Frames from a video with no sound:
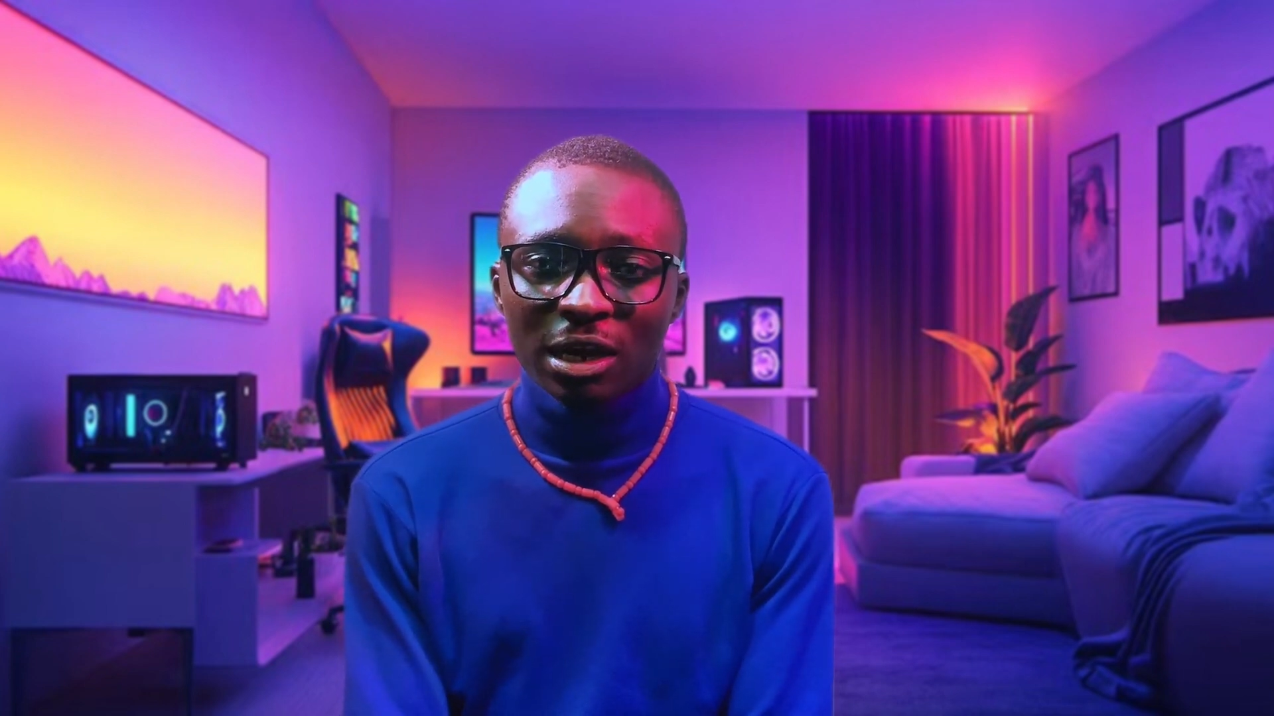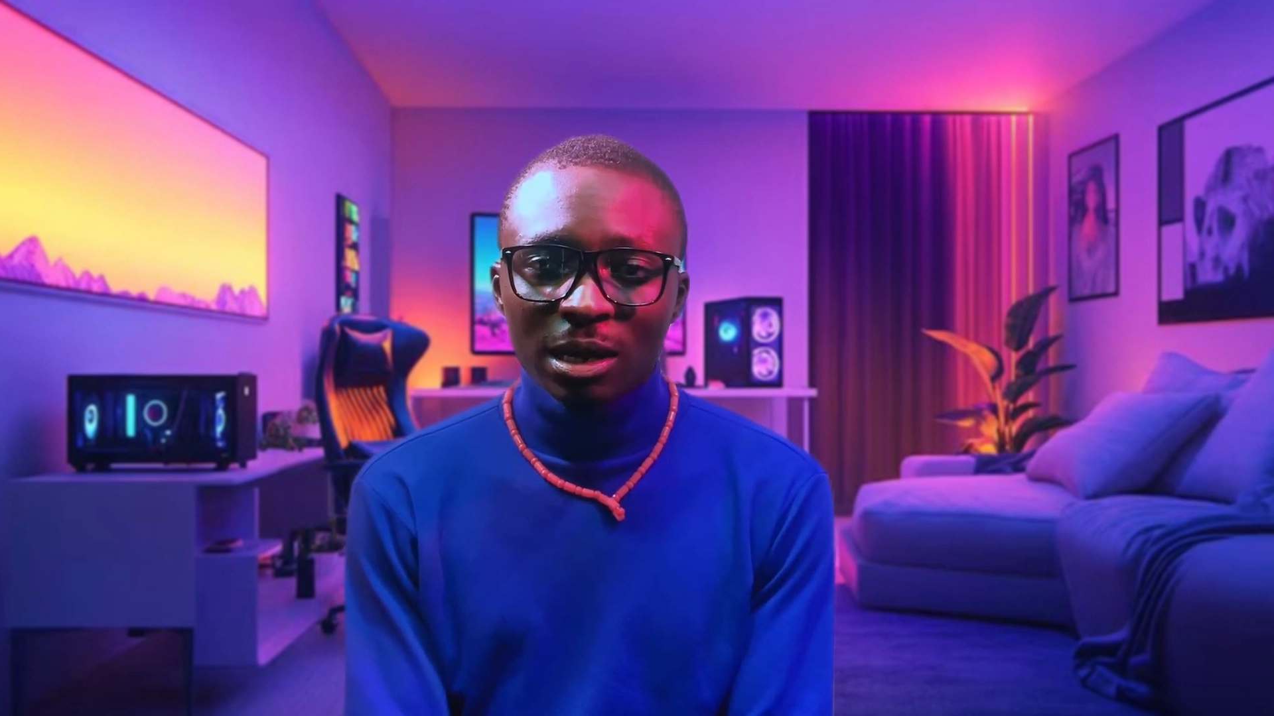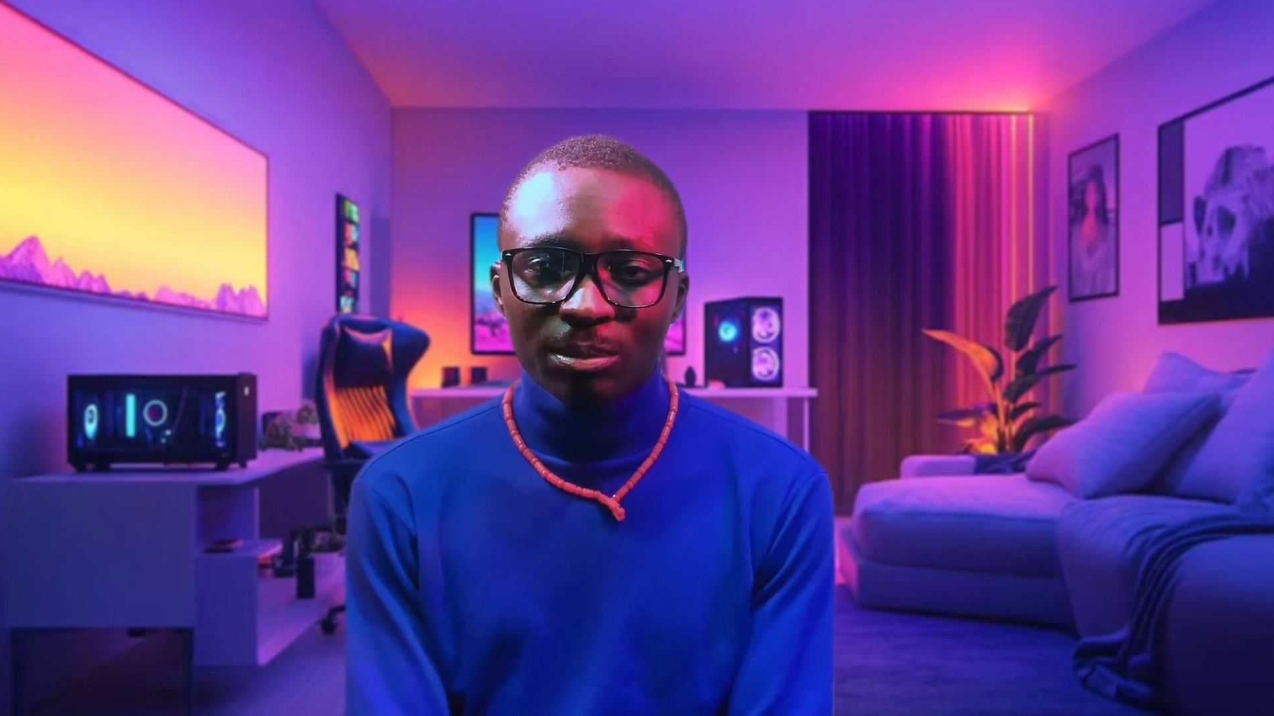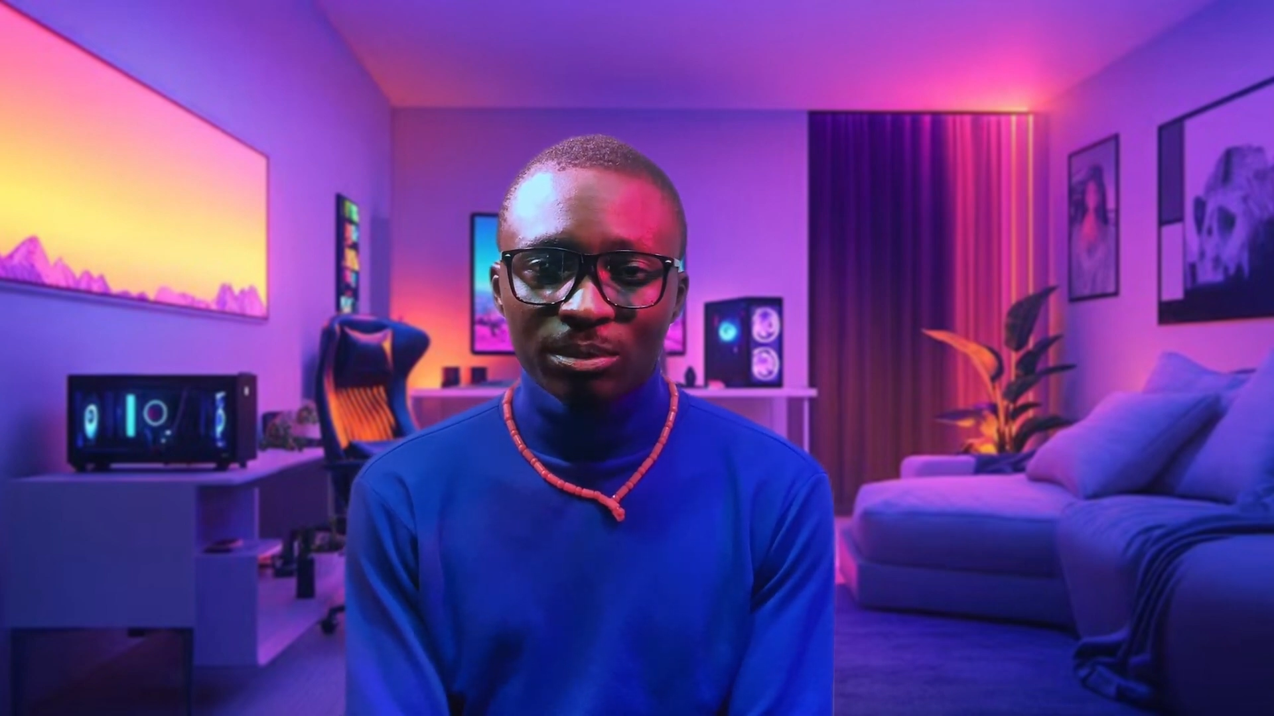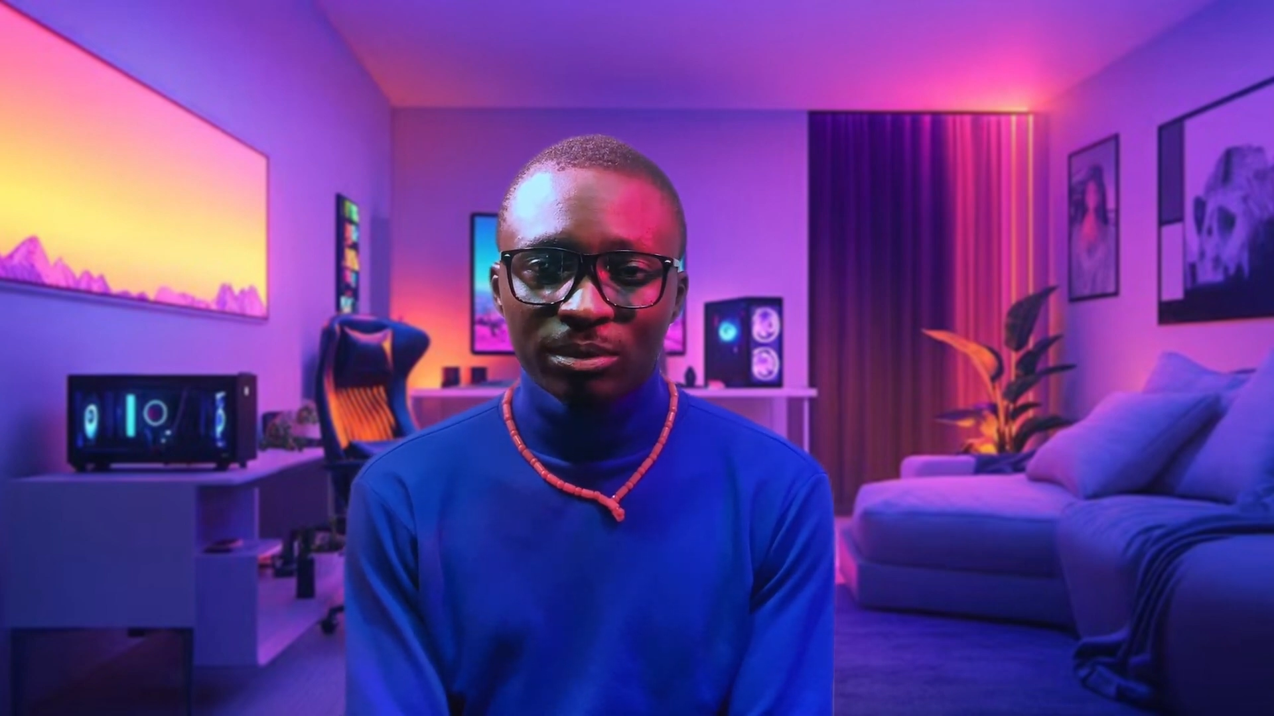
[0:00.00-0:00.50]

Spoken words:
app